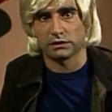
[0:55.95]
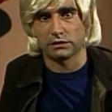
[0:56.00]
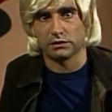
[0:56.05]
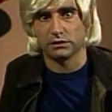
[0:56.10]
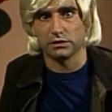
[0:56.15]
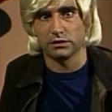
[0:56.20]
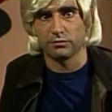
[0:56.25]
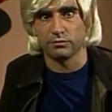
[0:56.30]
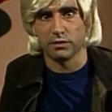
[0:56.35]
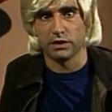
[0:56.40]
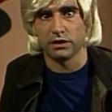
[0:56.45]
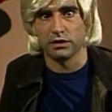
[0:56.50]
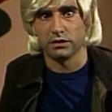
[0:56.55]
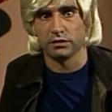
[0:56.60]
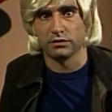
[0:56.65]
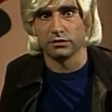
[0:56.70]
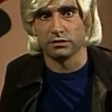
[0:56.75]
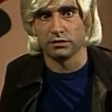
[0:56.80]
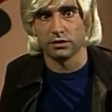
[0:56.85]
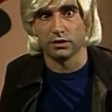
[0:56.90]
could
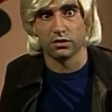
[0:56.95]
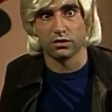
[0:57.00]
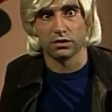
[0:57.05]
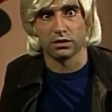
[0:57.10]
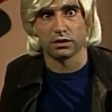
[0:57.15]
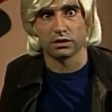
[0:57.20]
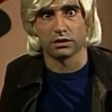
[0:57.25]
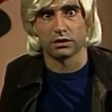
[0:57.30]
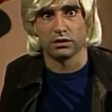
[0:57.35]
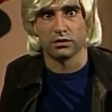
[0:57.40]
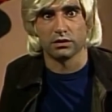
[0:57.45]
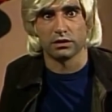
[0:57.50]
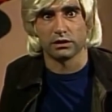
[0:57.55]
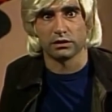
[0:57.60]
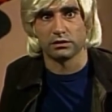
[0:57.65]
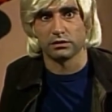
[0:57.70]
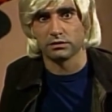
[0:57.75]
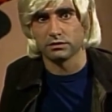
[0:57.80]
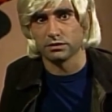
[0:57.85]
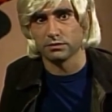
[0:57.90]
mean you're
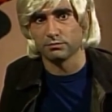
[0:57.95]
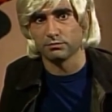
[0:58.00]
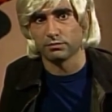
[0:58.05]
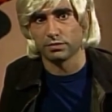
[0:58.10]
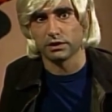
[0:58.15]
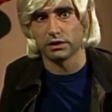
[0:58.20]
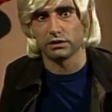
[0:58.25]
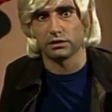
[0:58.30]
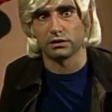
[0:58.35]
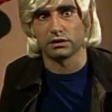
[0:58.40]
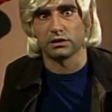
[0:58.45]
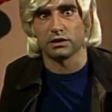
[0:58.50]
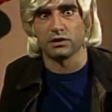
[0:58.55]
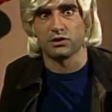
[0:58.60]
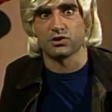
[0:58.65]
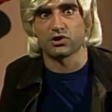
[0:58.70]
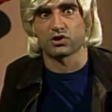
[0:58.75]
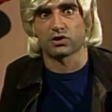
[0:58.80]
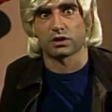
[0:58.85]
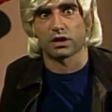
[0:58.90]
going completely
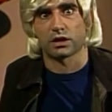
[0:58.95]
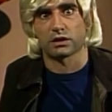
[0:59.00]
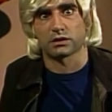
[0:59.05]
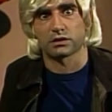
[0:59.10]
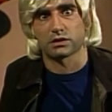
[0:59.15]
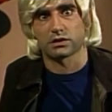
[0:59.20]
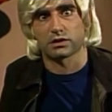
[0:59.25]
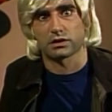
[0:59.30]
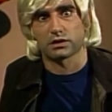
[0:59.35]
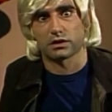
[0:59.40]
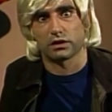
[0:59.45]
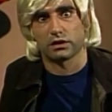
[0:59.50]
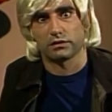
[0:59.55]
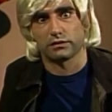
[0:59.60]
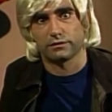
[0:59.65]
schnutz.